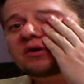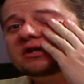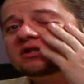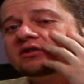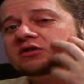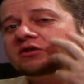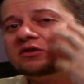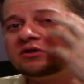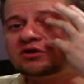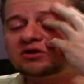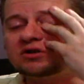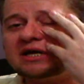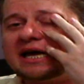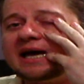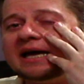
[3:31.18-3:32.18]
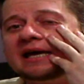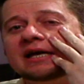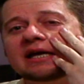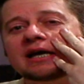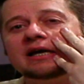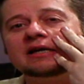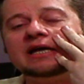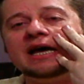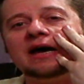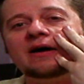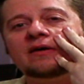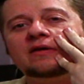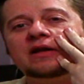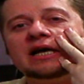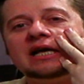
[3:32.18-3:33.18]
was sagging
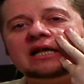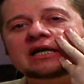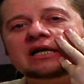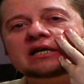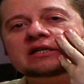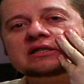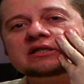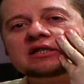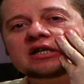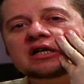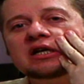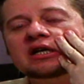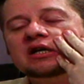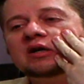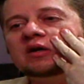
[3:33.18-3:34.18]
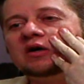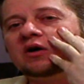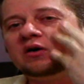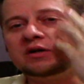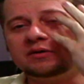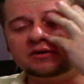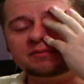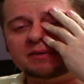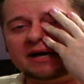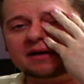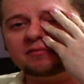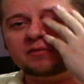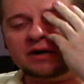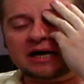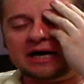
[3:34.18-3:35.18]
down like this. You know, it was
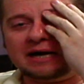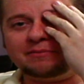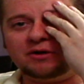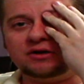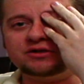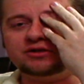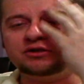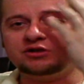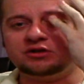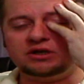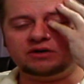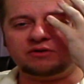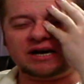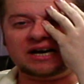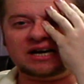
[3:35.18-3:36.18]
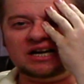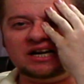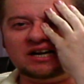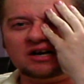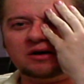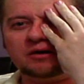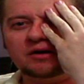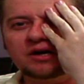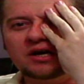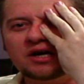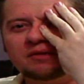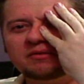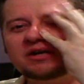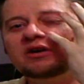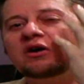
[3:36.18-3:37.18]
my my eyeball's usually right here,
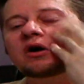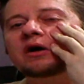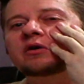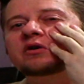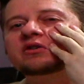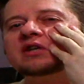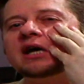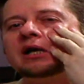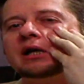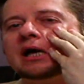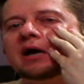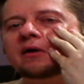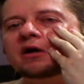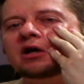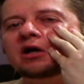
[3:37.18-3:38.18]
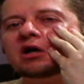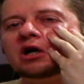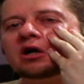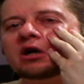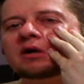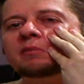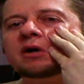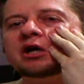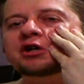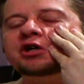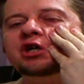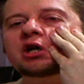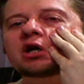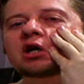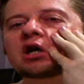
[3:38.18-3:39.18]
but no, it was like down here in my
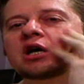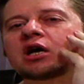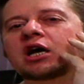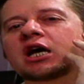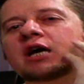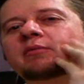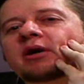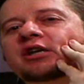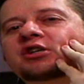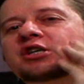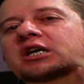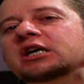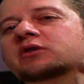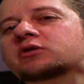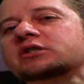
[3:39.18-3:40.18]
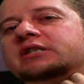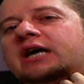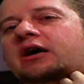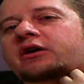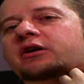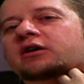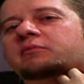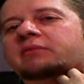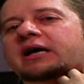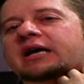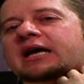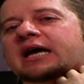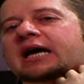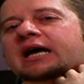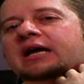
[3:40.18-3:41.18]
cheek, and my cheek was down here in my
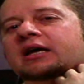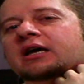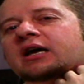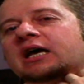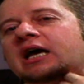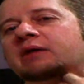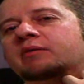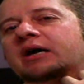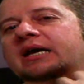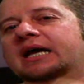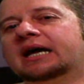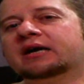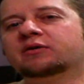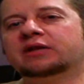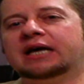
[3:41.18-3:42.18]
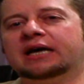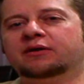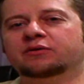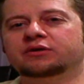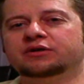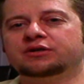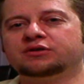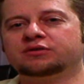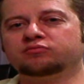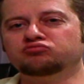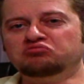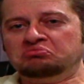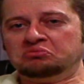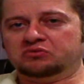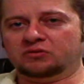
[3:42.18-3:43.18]
neck, and my neck that was
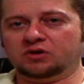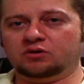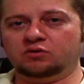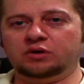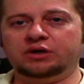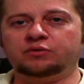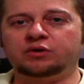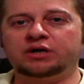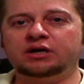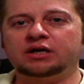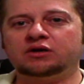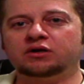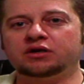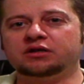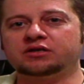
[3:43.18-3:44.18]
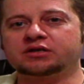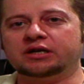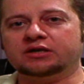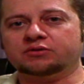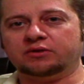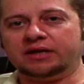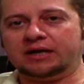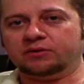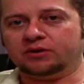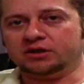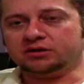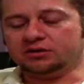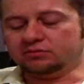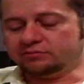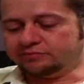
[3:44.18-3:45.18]
we we're going to discuss what that
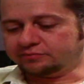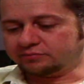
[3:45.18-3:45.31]
was.